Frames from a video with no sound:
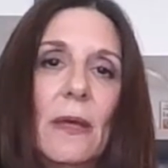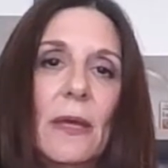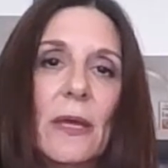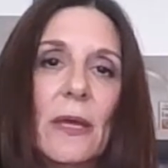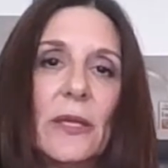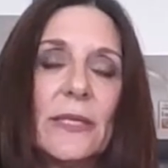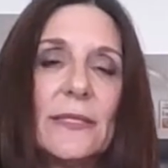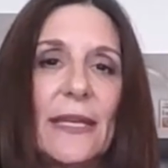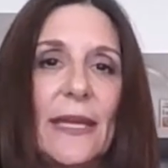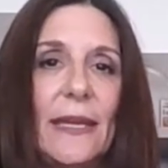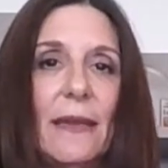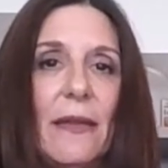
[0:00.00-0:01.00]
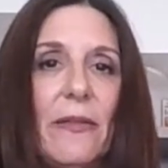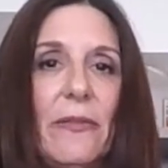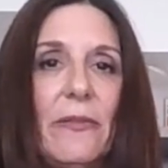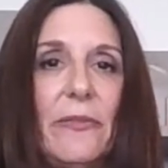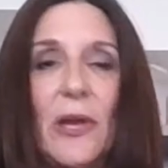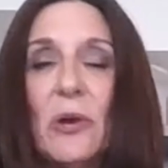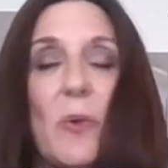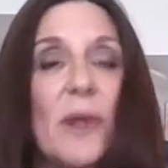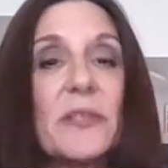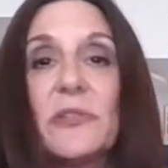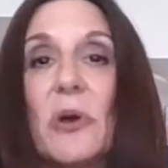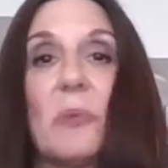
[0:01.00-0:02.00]
You see, there
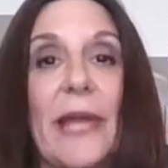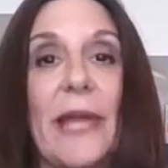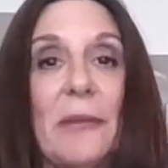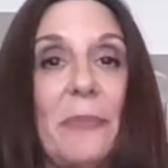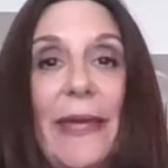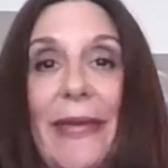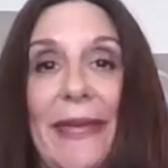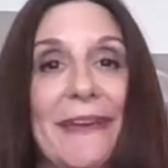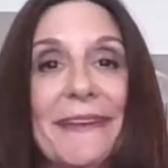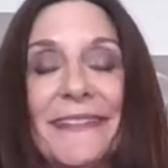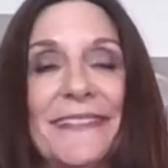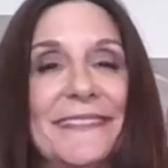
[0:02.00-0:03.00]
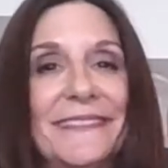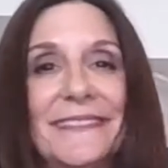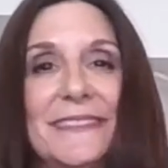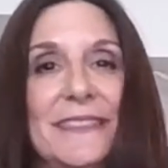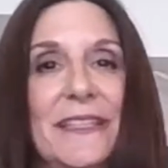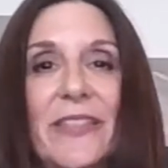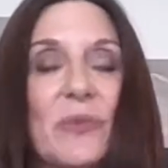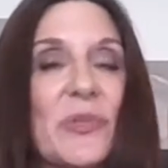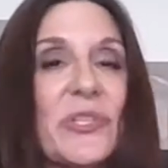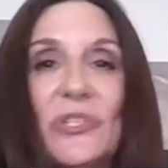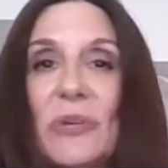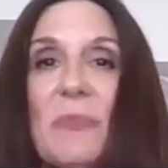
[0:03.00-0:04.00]
was no plan B. There
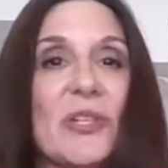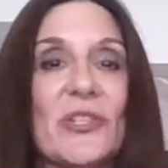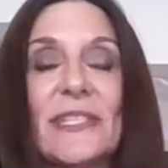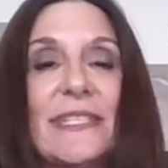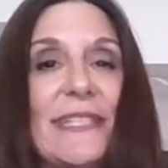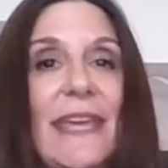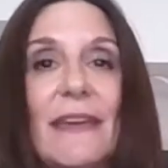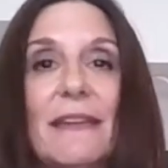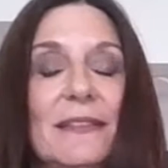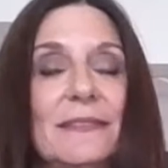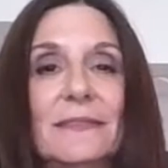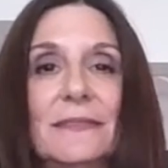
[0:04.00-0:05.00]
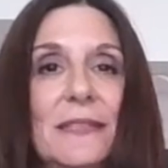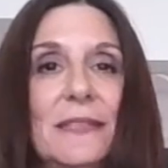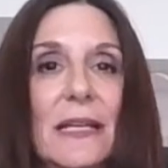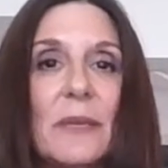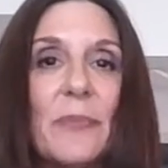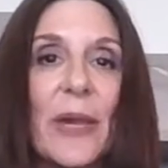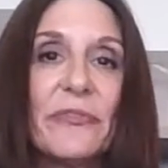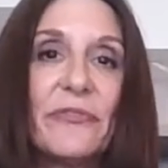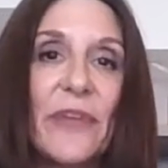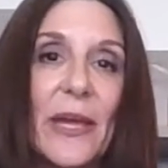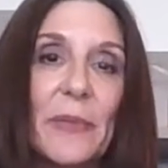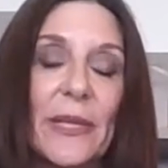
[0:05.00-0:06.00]
was too much at stake. My
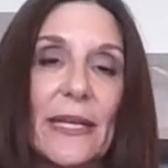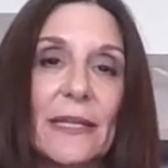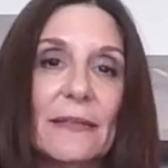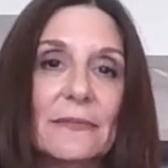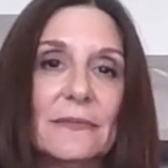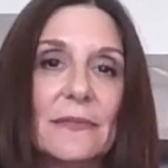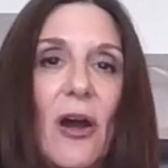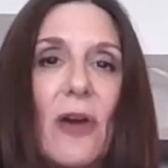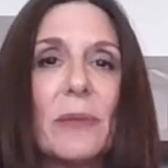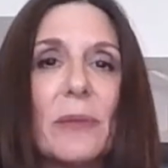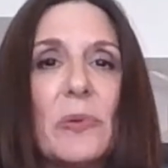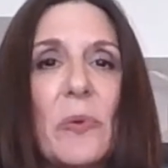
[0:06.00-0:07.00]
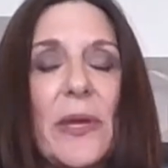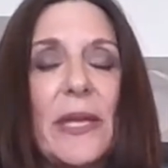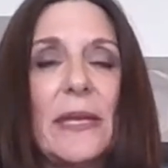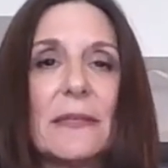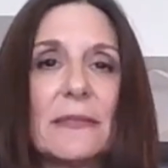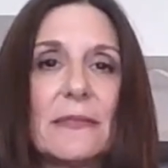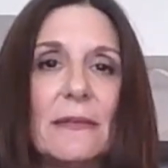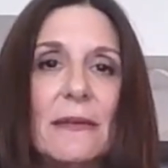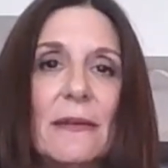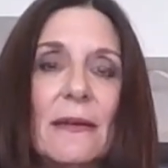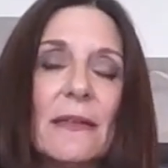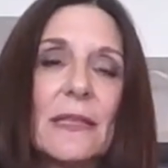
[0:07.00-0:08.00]
family, our employees,
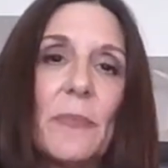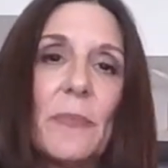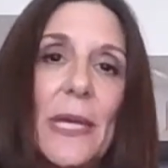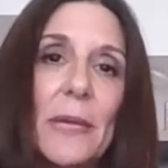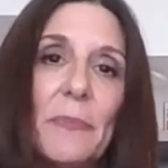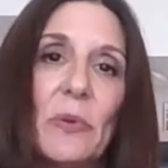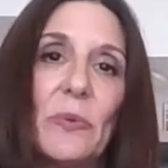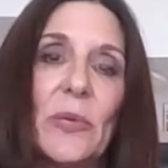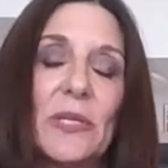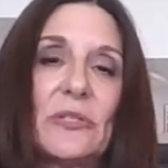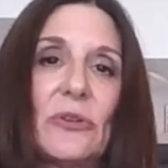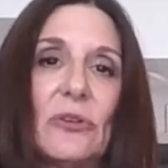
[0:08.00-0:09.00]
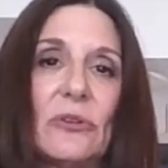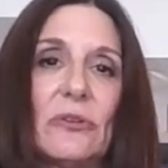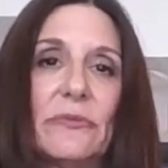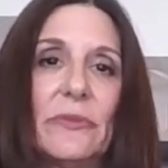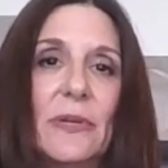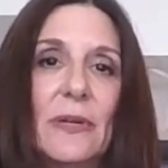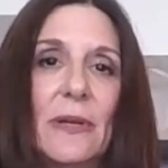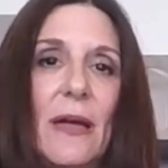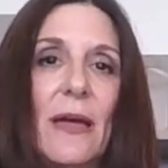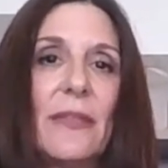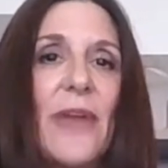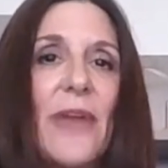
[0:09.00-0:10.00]
the people we serve,
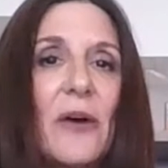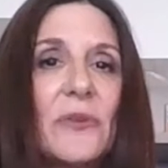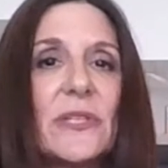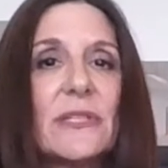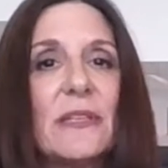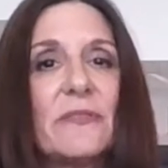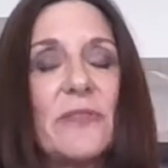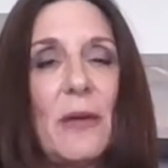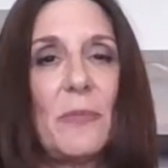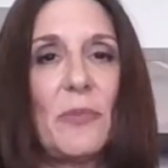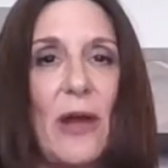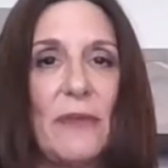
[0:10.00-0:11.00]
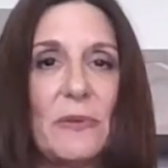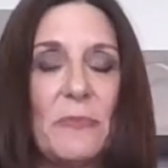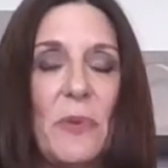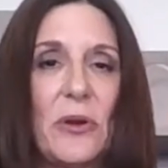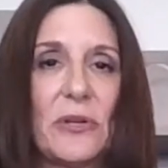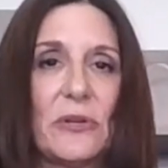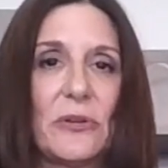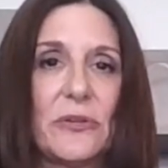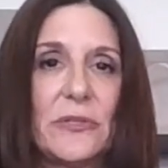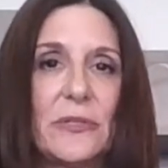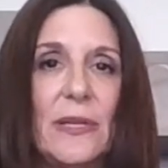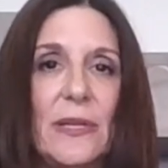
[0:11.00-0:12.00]
thousands of nonprofit
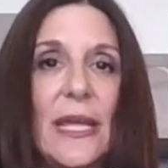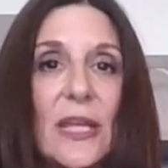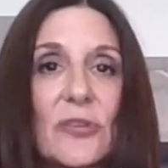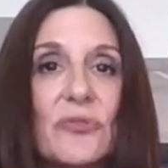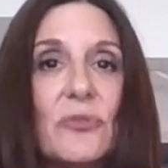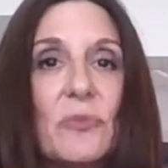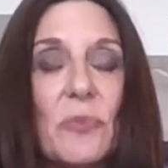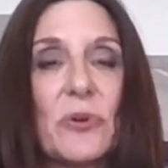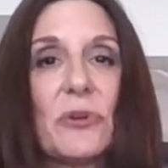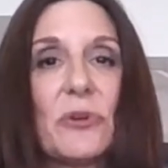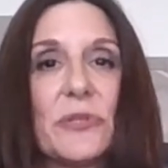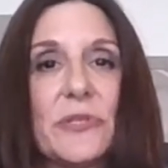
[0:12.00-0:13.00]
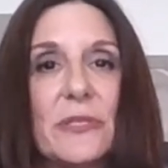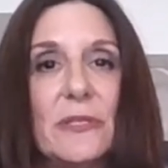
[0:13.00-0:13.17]
partners, injured workers